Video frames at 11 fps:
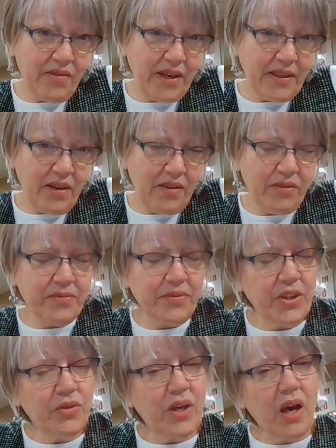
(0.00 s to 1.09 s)
right now for
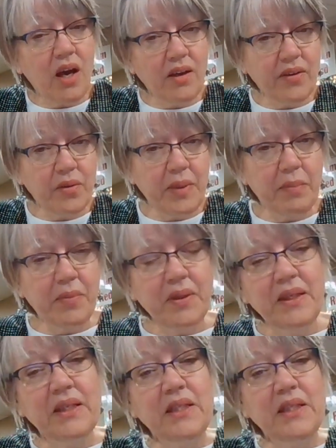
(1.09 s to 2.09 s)
you to hug other people,